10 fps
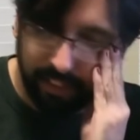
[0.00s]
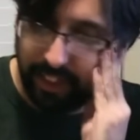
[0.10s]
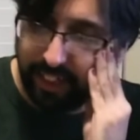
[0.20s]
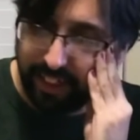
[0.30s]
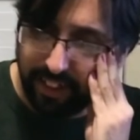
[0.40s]

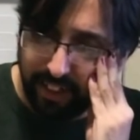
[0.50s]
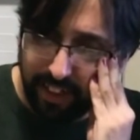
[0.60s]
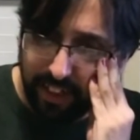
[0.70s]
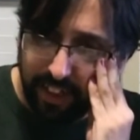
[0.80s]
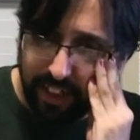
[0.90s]
Like,
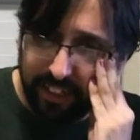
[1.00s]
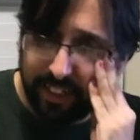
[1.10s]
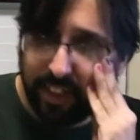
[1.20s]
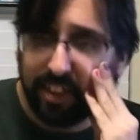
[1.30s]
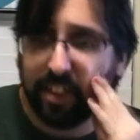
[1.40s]
it's
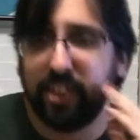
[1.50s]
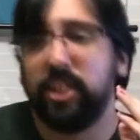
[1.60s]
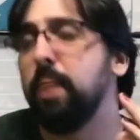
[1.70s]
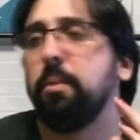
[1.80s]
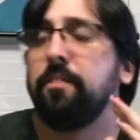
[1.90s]
such a
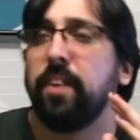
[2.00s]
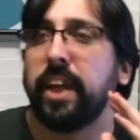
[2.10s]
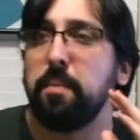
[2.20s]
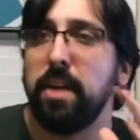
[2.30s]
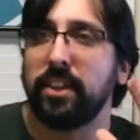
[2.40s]
jumbled
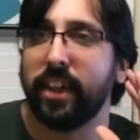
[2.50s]
fucking mess.